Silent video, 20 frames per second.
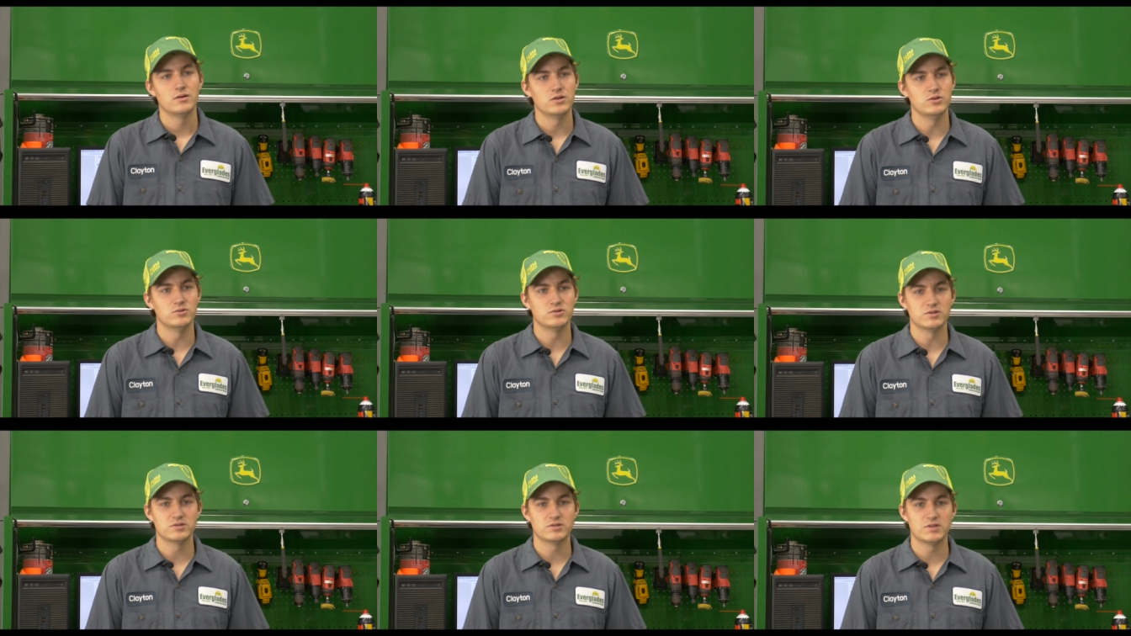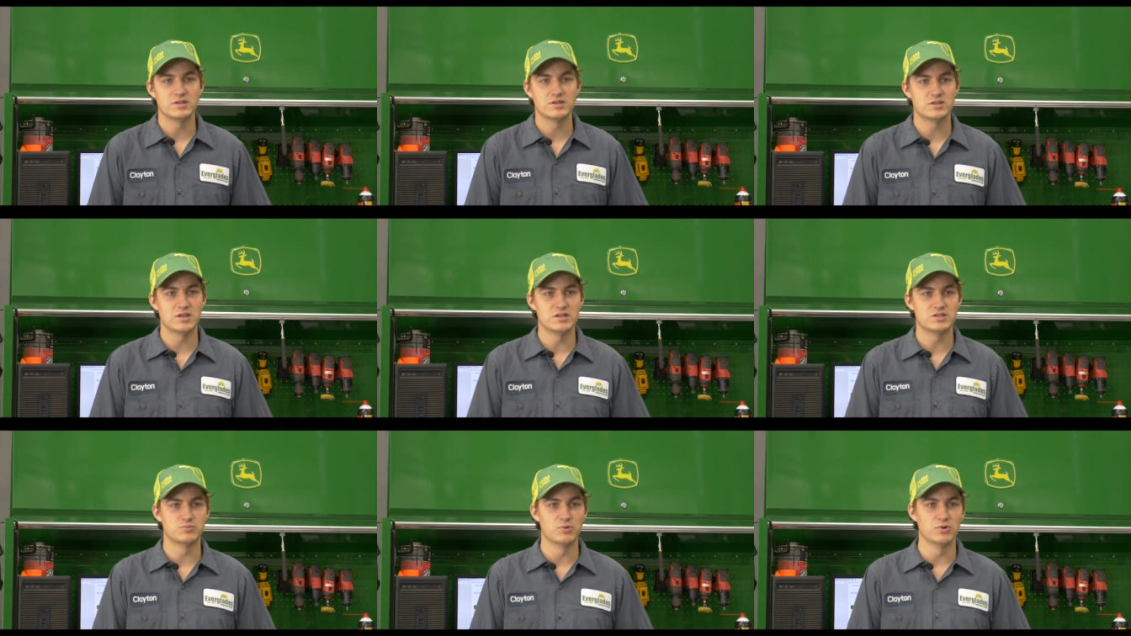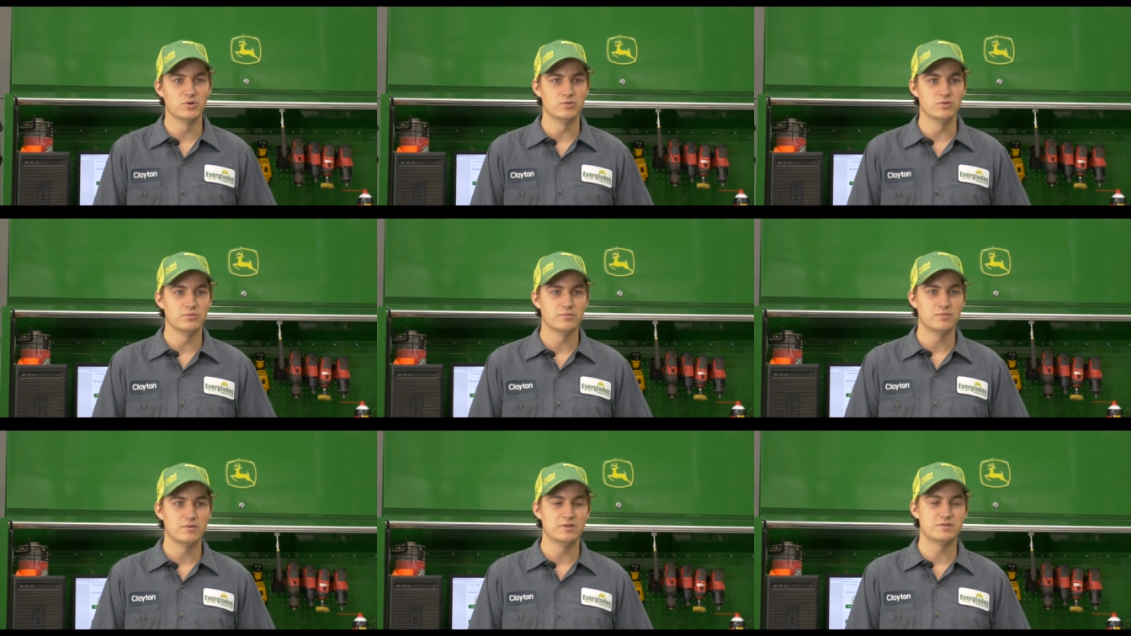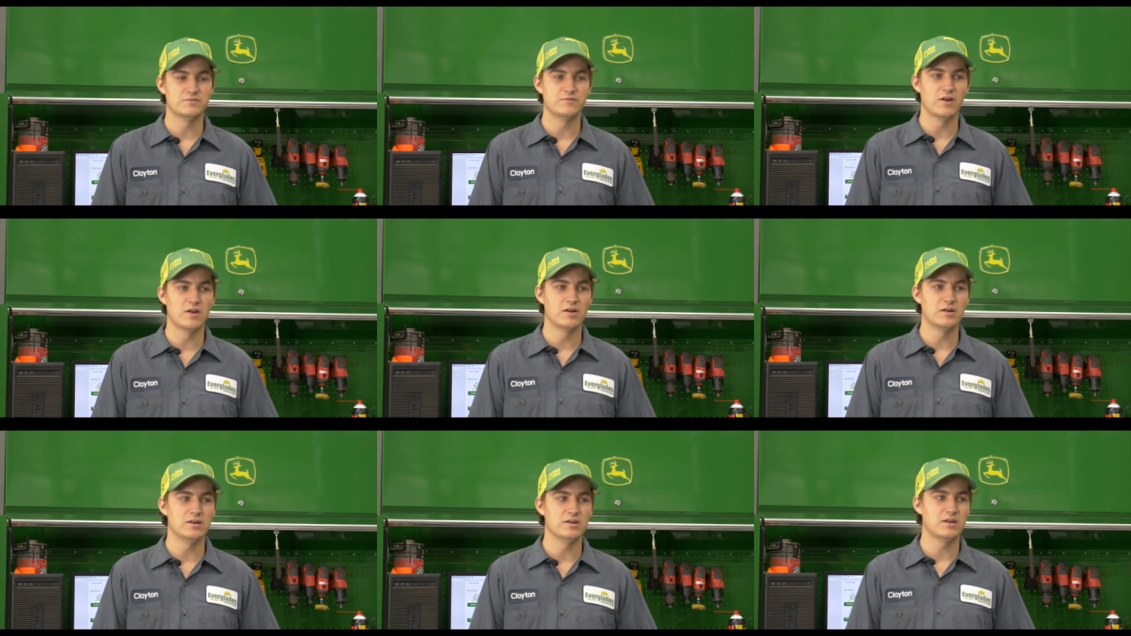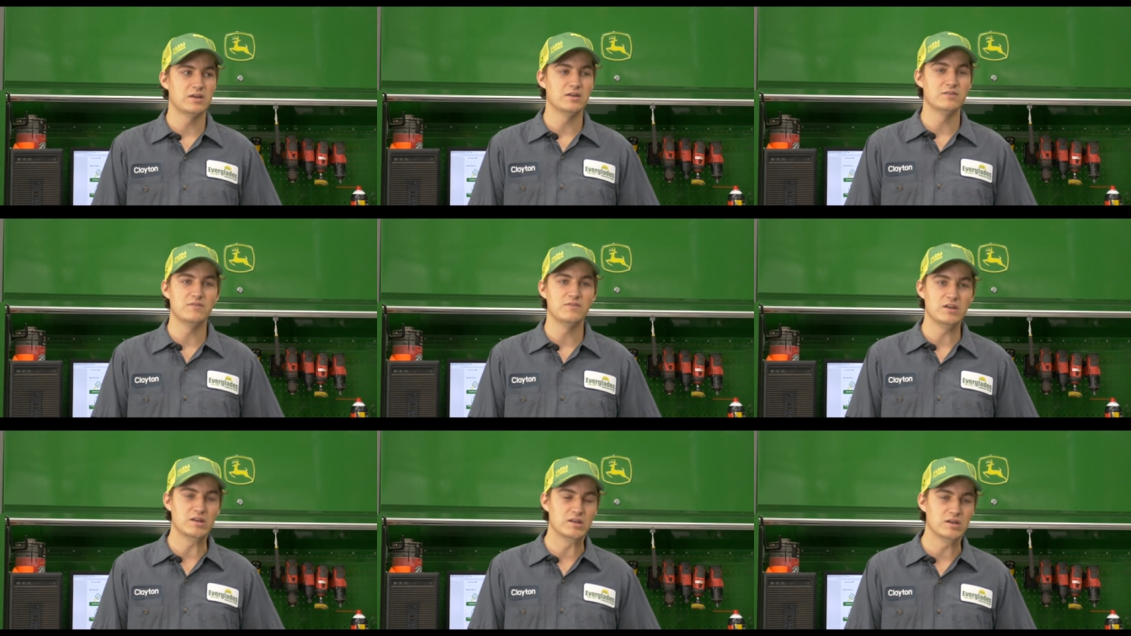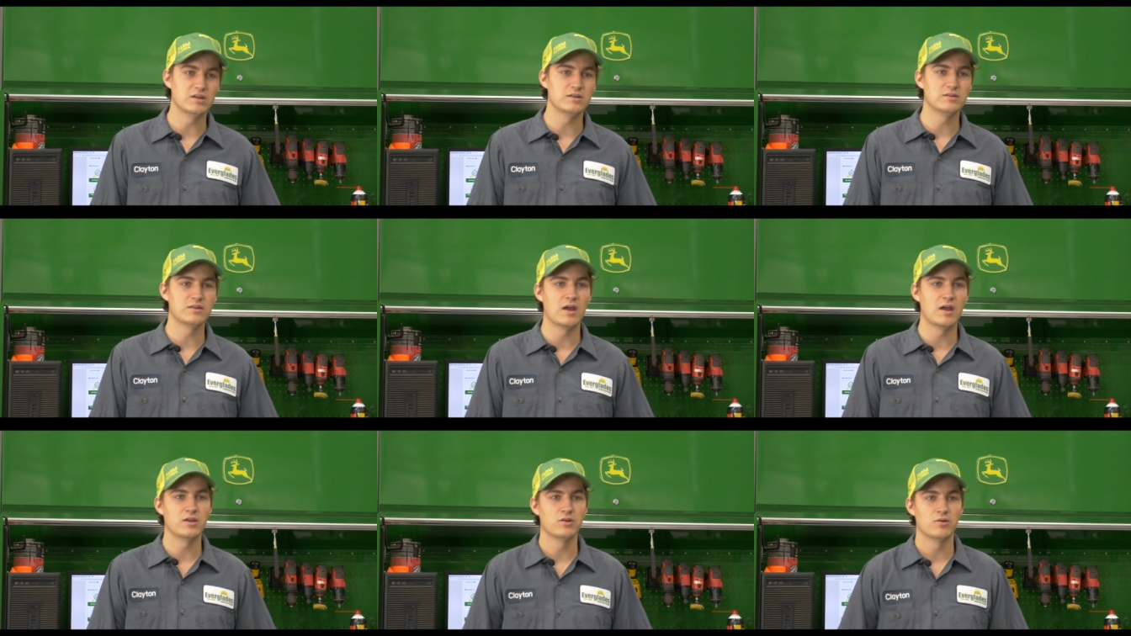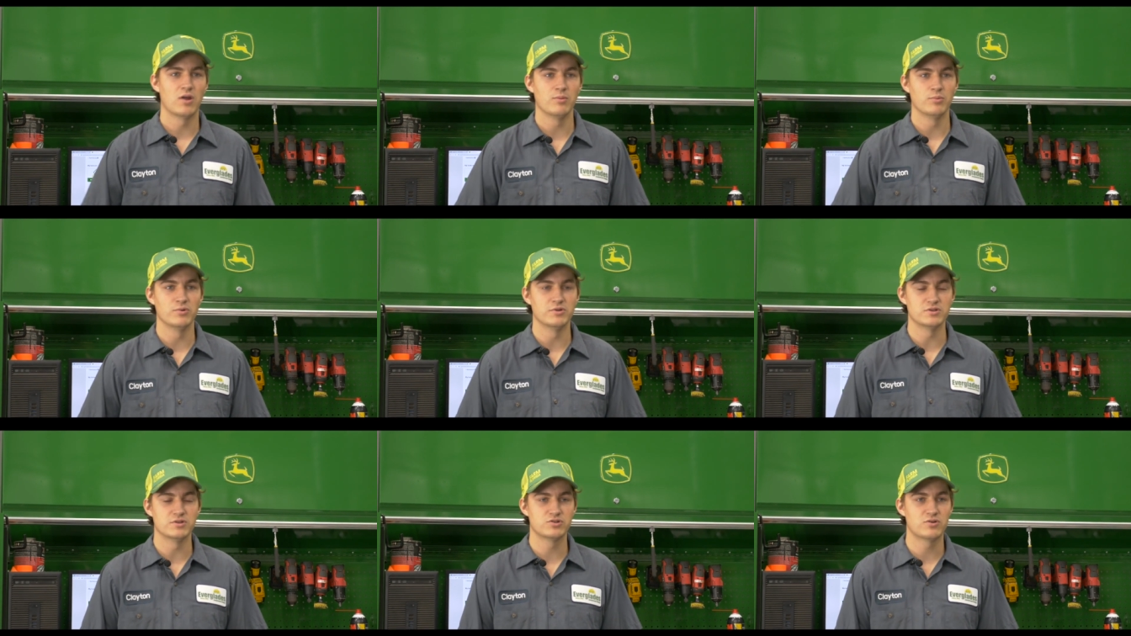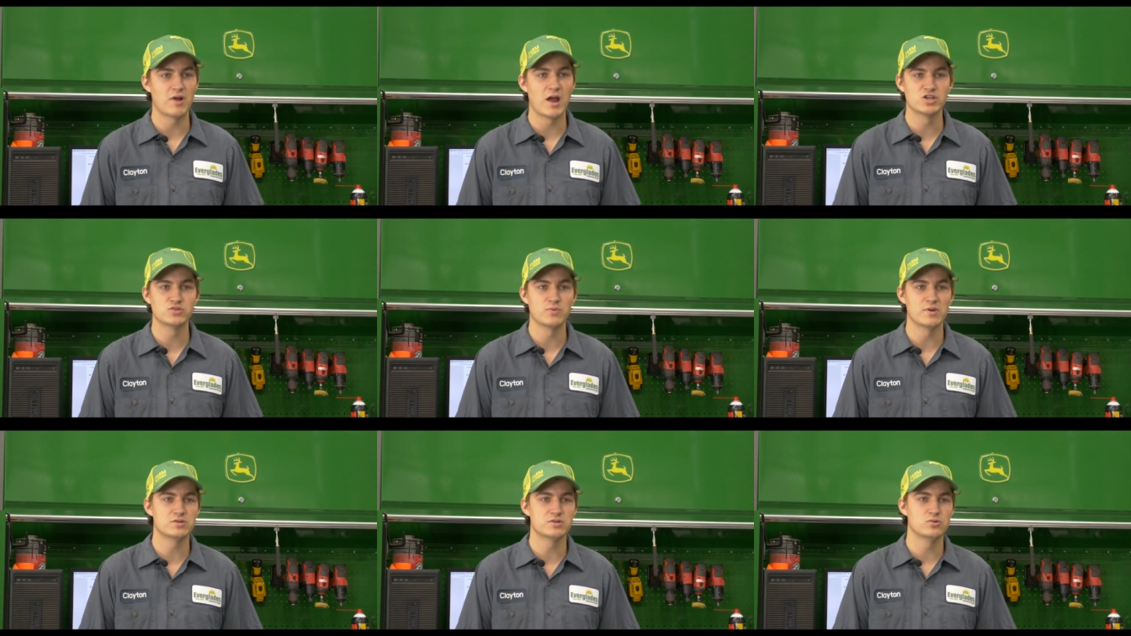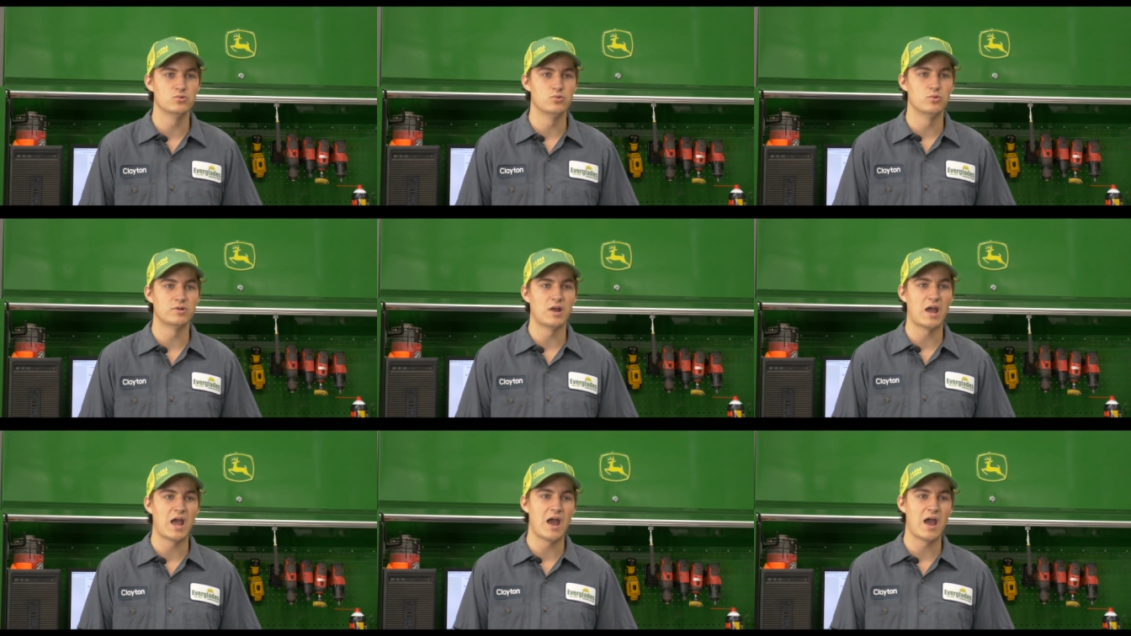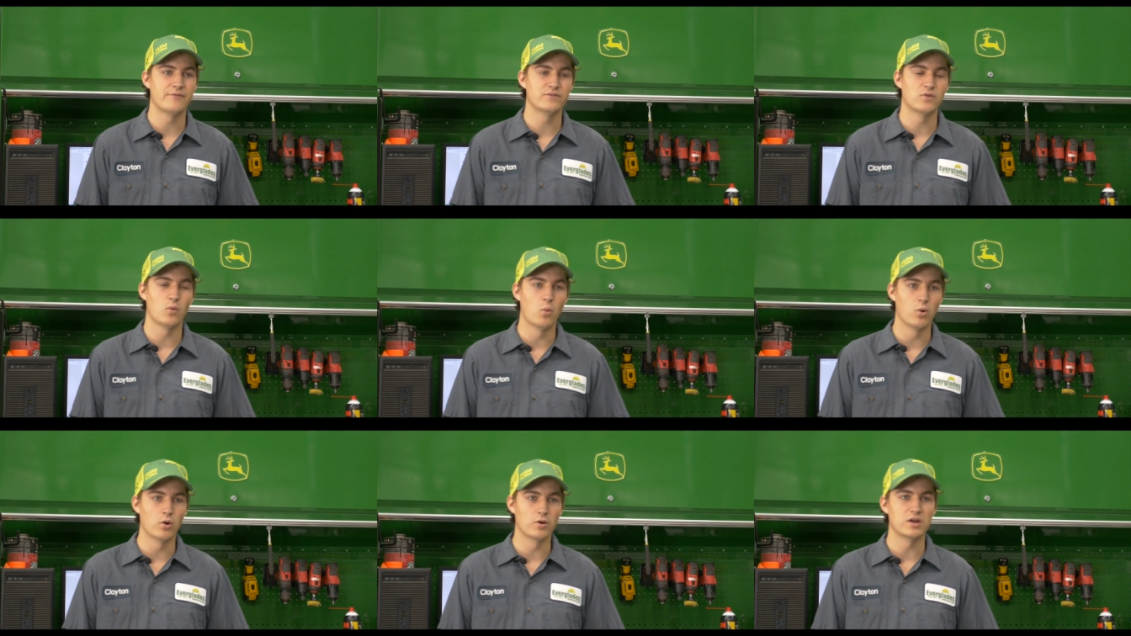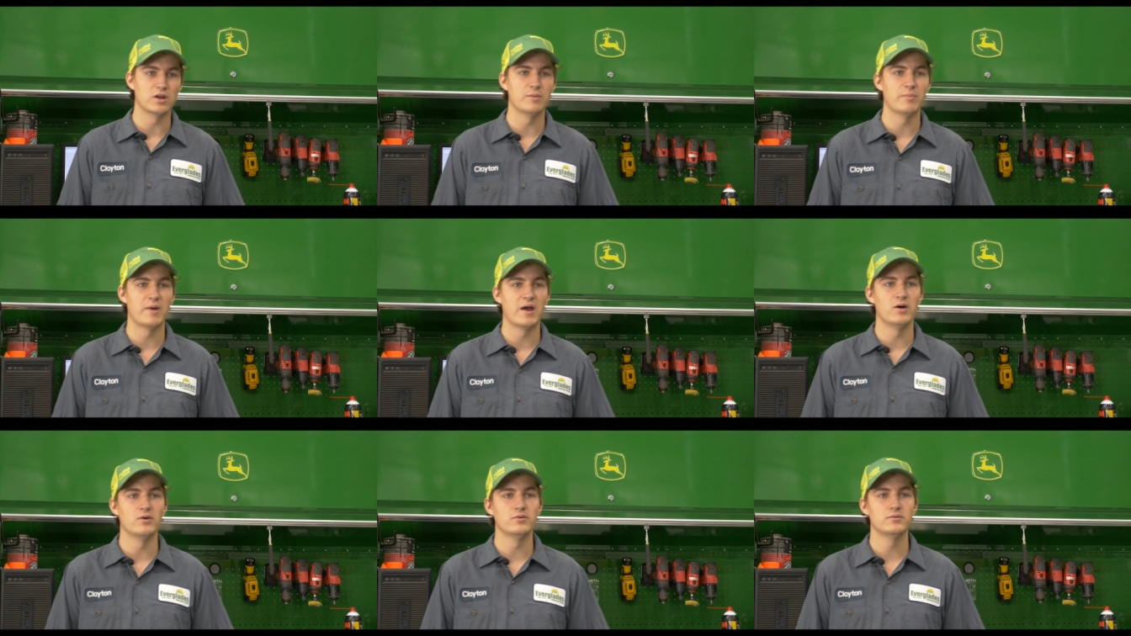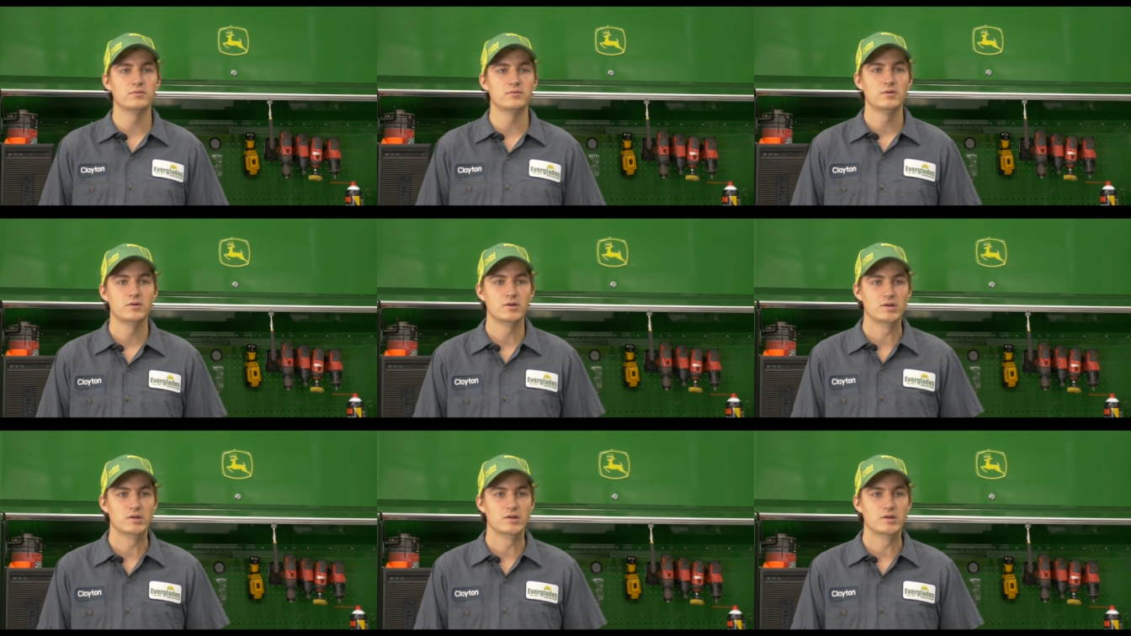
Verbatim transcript: You just it's very convenient that you're able to just graduate school and not have to worry about